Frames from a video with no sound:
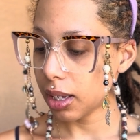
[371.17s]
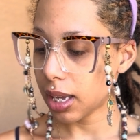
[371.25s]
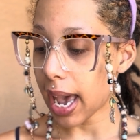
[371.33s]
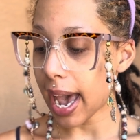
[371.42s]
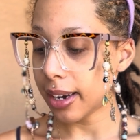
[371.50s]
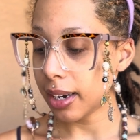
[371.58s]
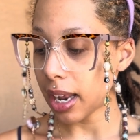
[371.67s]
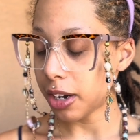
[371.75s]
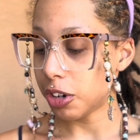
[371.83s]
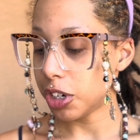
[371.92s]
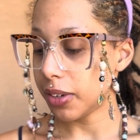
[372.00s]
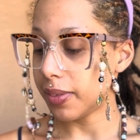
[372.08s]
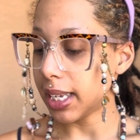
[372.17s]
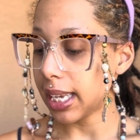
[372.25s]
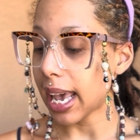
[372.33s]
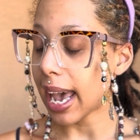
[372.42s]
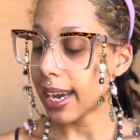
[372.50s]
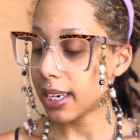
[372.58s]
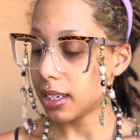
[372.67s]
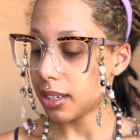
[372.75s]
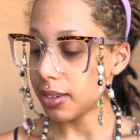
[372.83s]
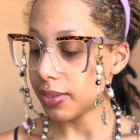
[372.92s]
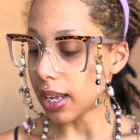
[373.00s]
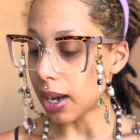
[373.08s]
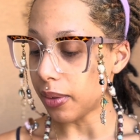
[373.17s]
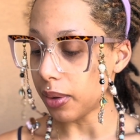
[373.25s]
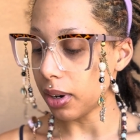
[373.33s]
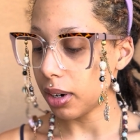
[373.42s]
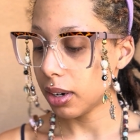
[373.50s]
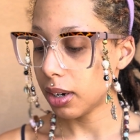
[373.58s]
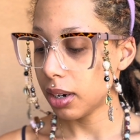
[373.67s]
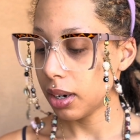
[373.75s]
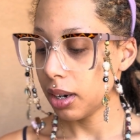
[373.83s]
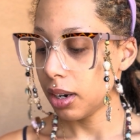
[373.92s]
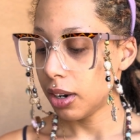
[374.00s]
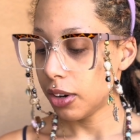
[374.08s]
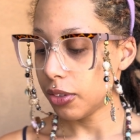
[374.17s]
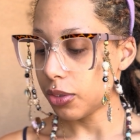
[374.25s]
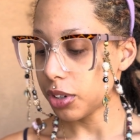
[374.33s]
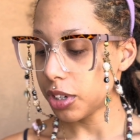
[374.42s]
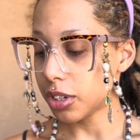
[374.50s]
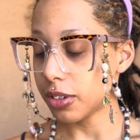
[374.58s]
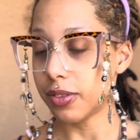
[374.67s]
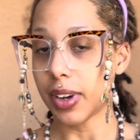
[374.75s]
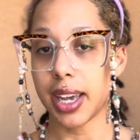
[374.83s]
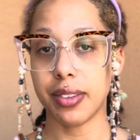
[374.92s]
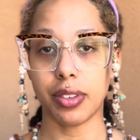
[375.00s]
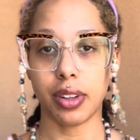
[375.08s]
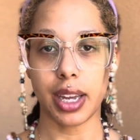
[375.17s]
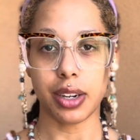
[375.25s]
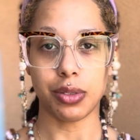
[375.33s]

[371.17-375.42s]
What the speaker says: added energy of the cactus flower for survival and